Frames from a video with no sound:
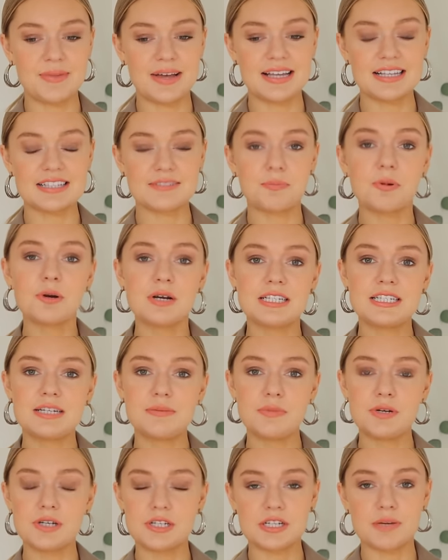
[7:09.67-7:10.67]
It's
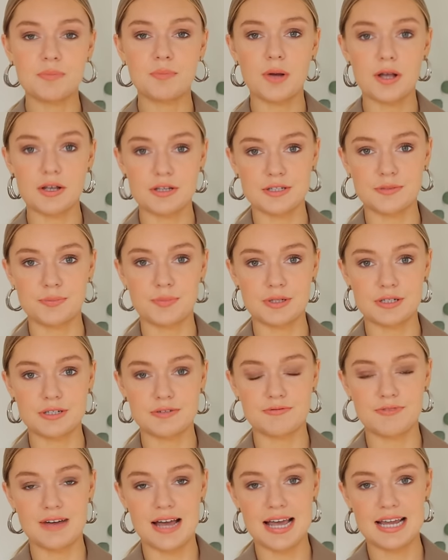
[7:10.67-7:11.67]
pretty much impossible
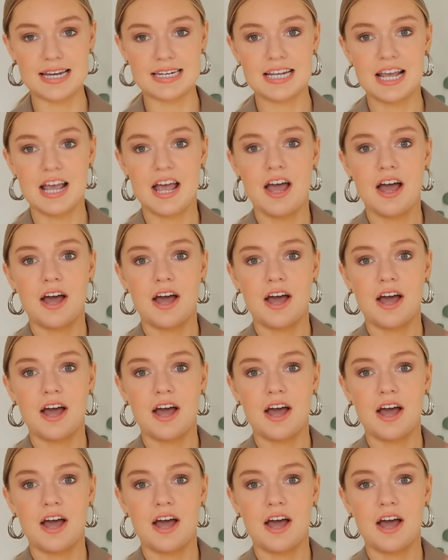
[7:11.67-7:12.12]
to find